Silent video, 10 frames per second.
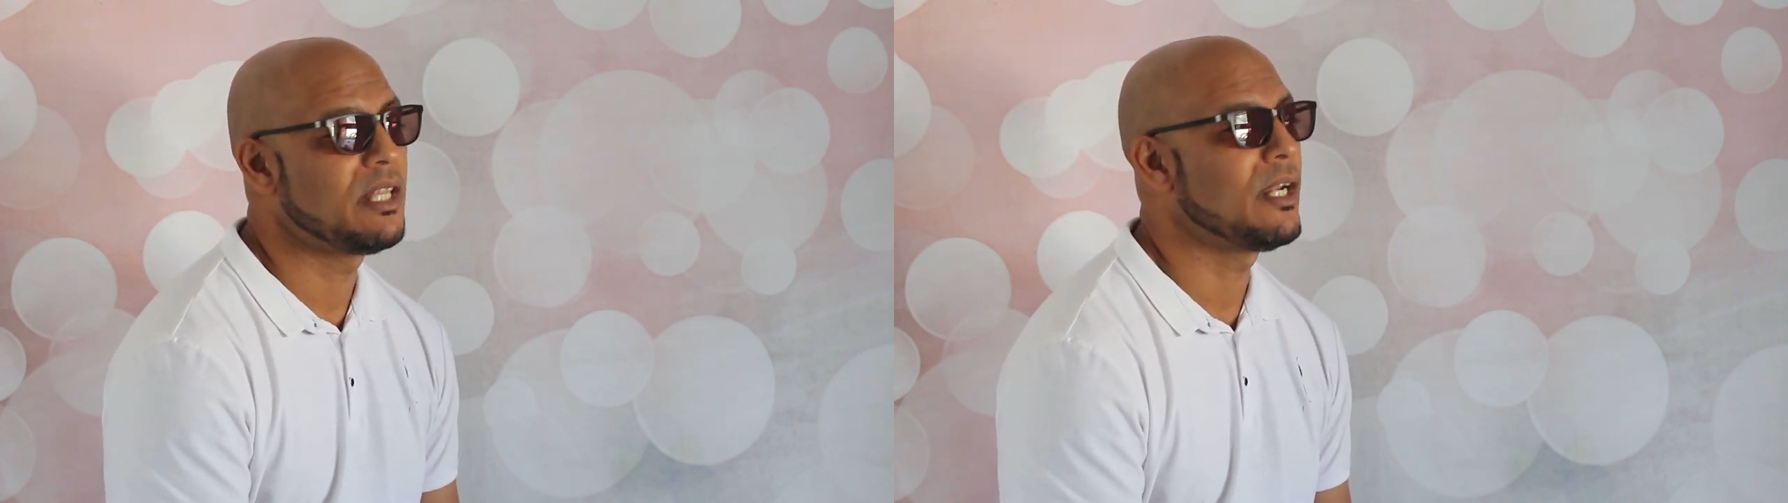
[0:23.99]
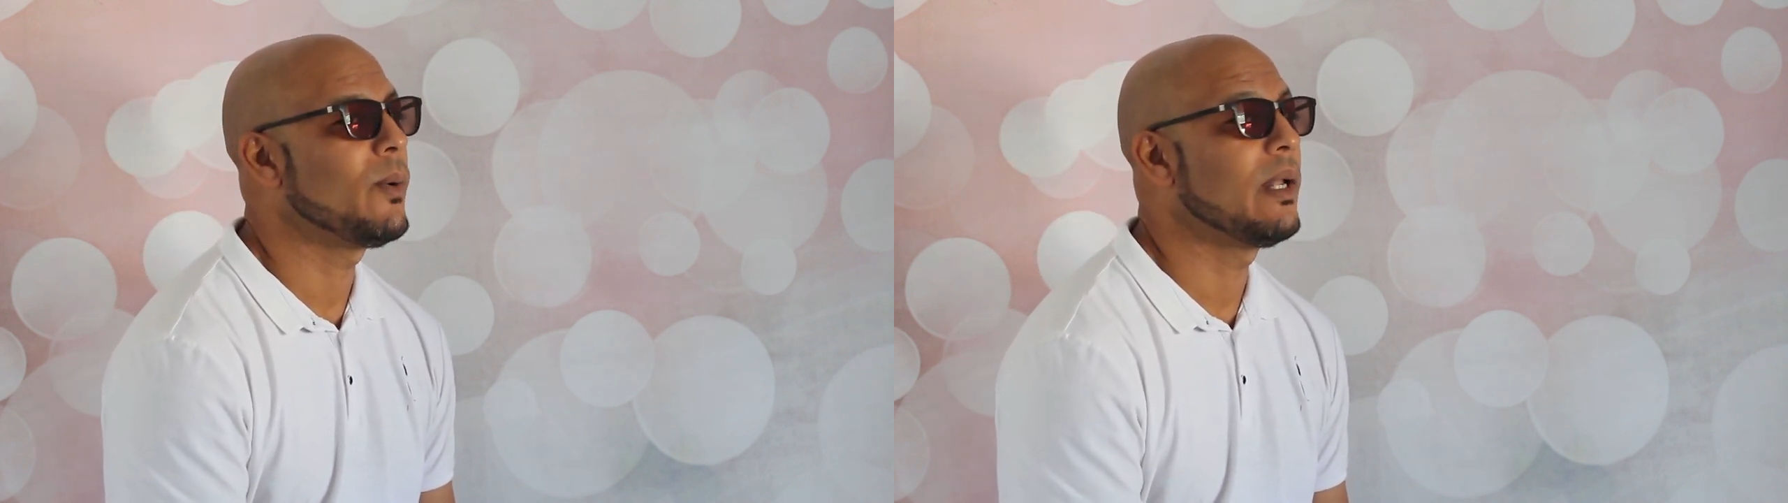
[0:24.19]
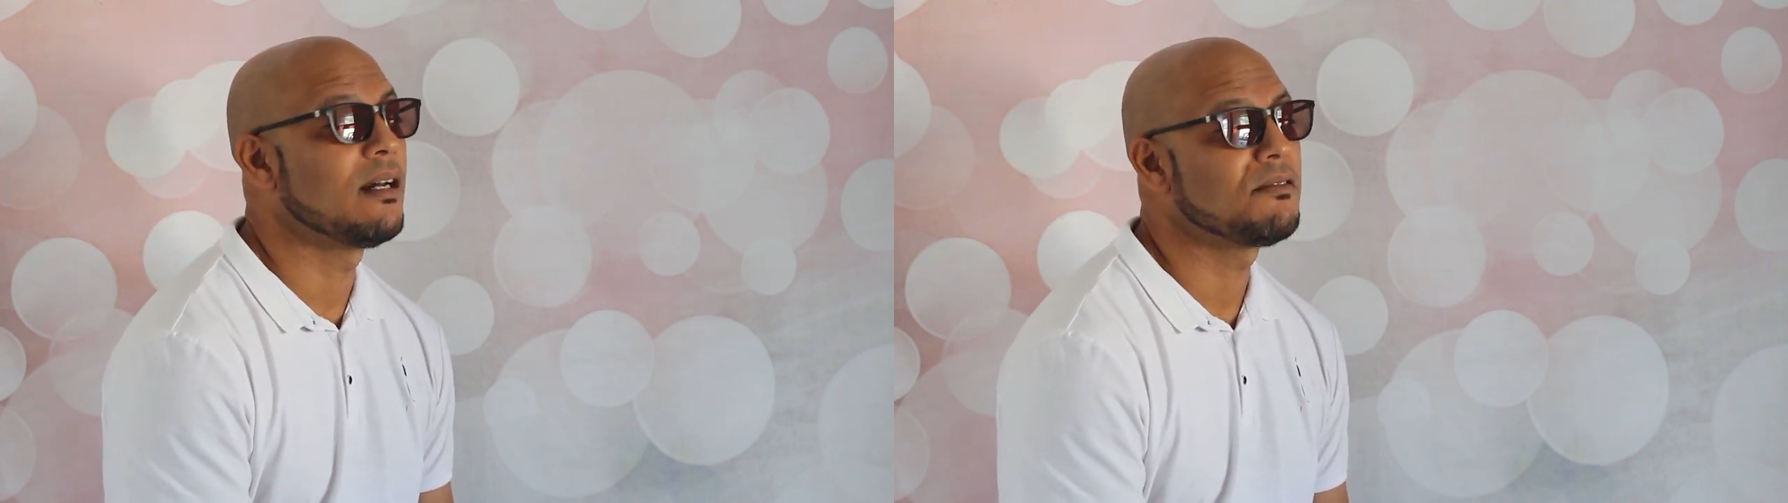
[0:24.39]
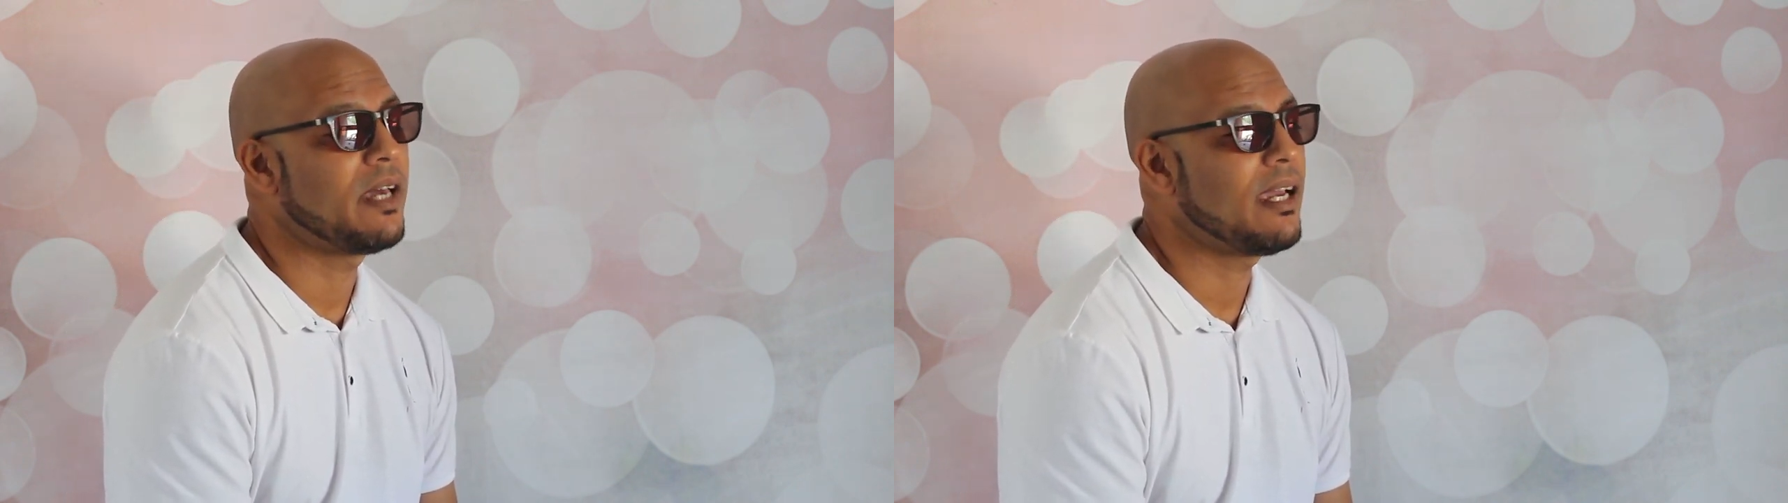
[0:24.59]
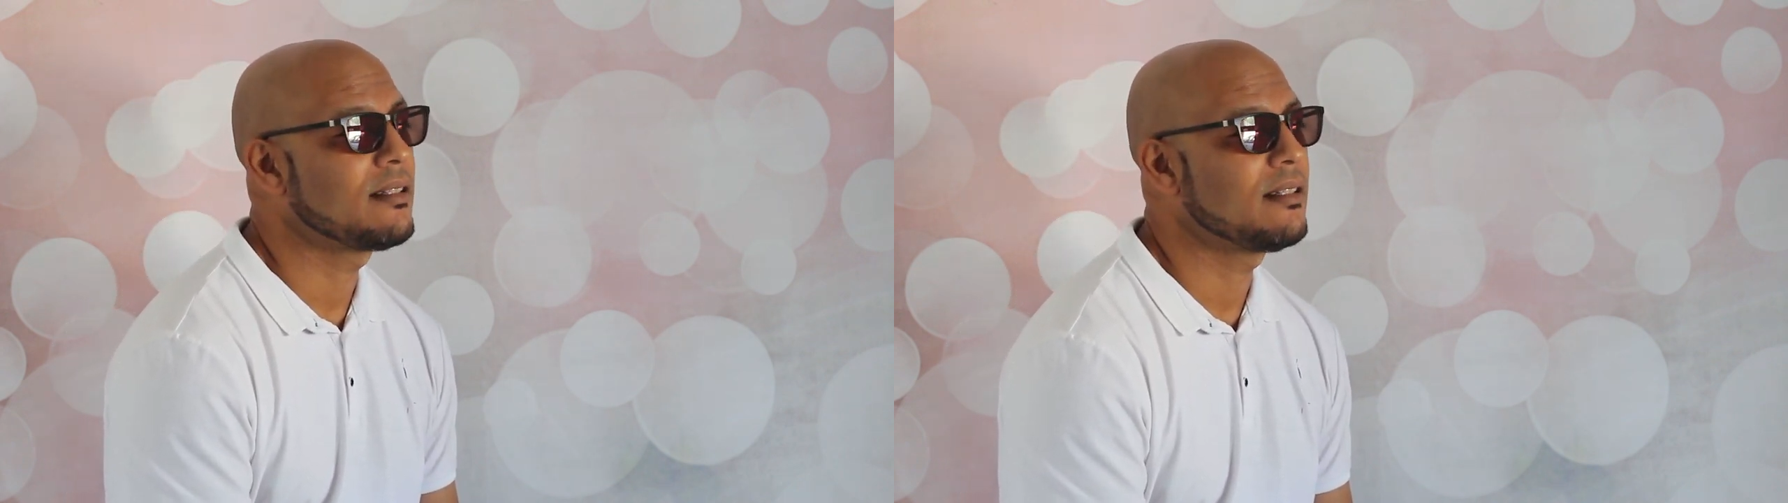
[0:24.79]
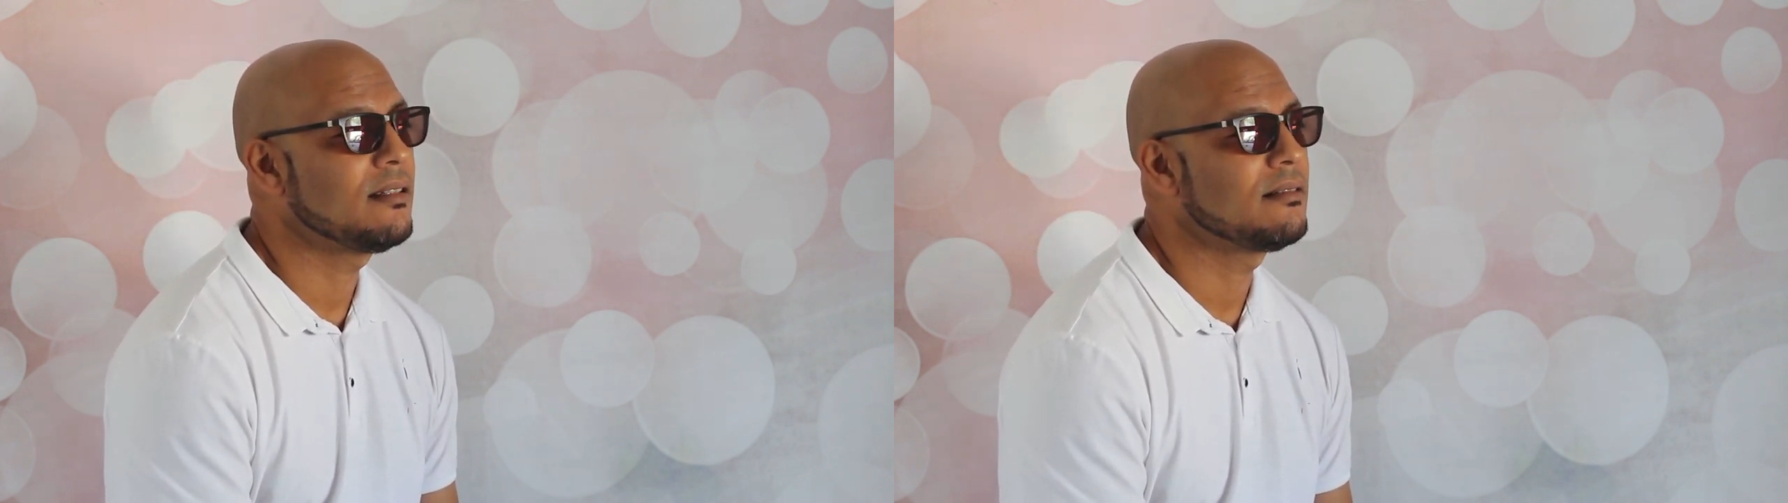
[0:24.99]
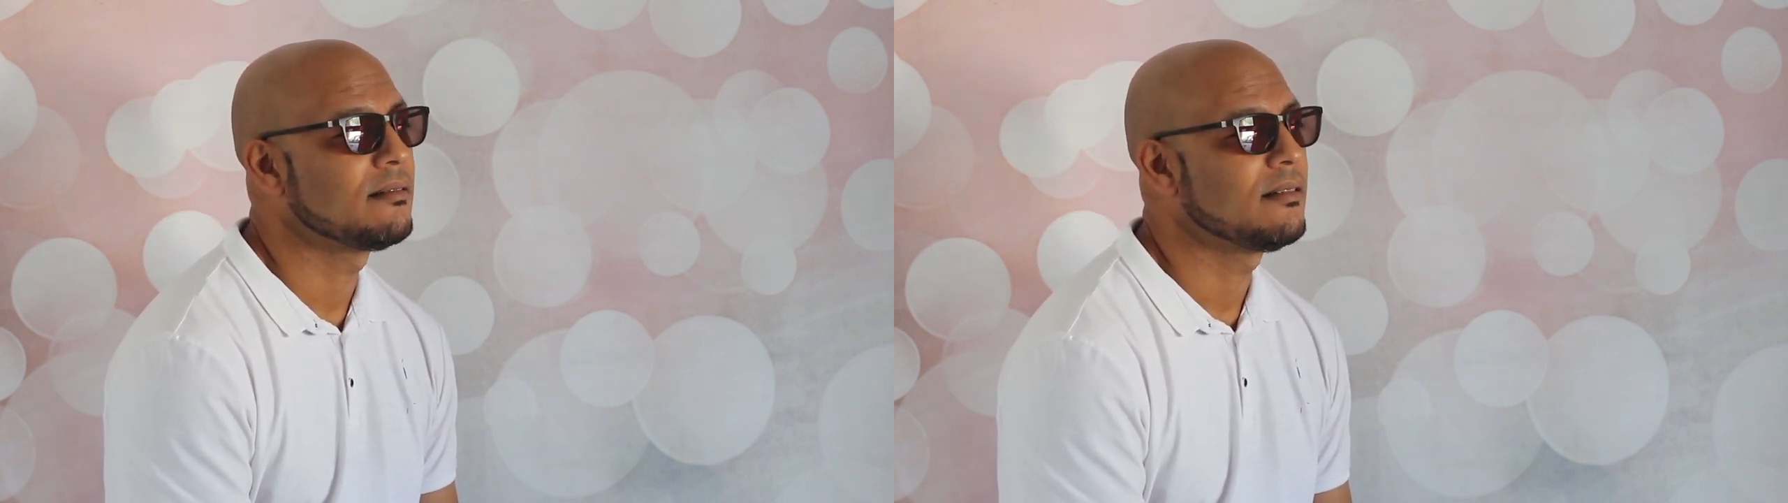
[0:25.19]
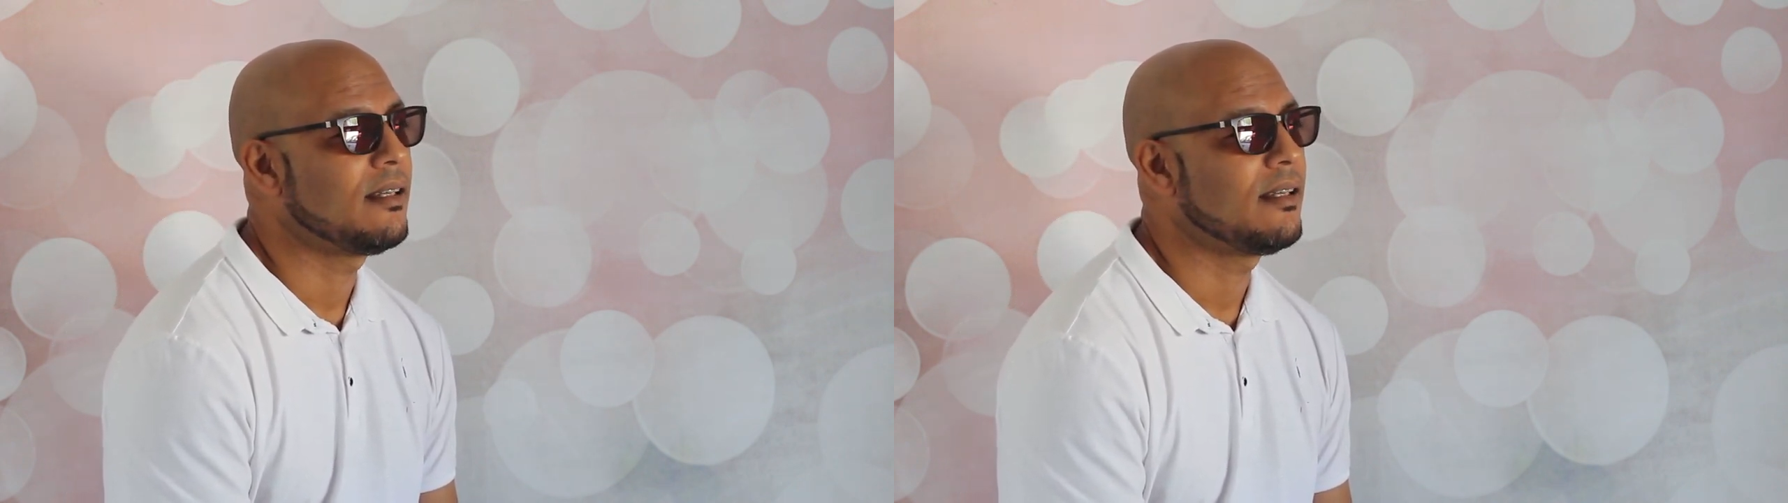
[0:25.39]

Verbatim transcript: they know I love acting.